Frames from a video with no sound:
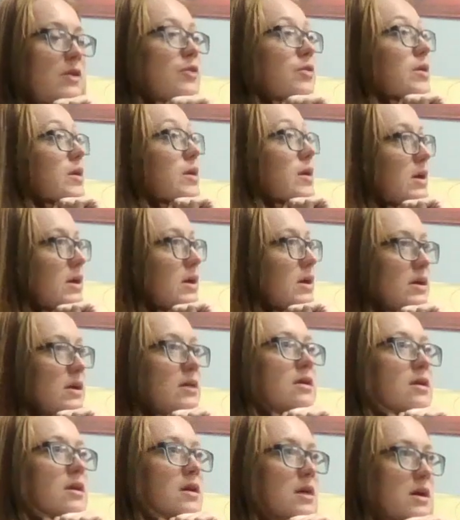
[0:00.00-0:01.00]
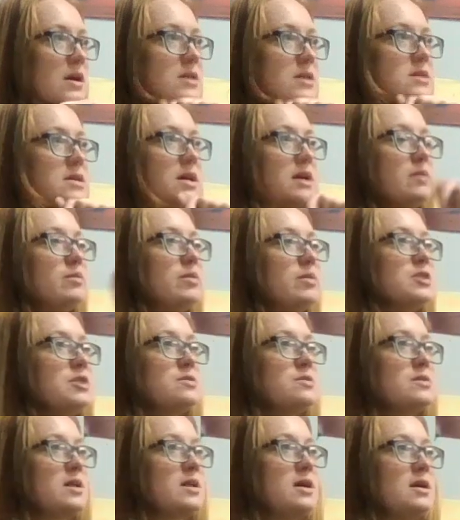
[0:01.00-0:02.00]
Okay, yes, I can
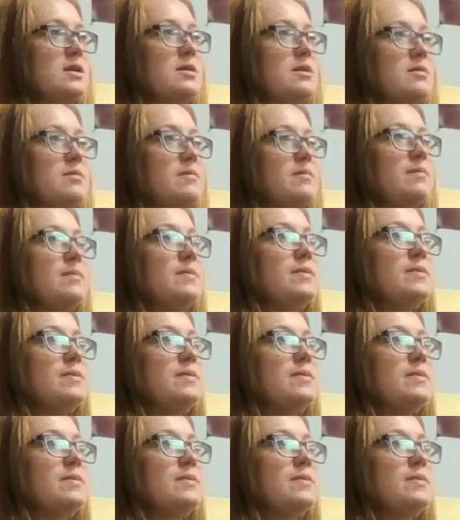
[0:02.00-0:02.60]
picture that. Yep.